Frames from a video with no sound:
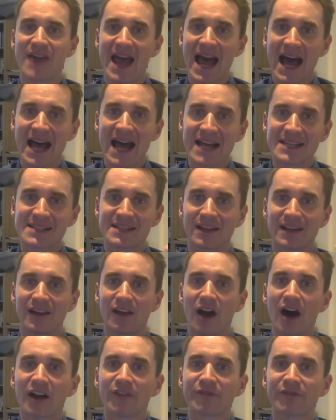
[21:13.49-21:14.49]
ask a
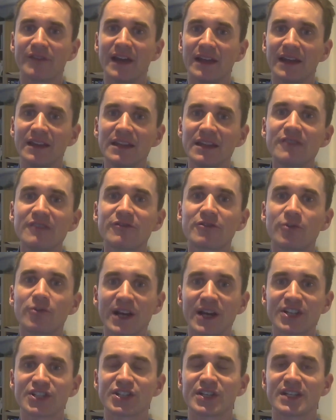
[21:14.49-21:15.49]
lot of naive
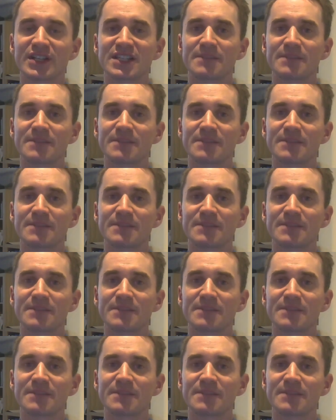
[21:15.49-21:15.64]
questions,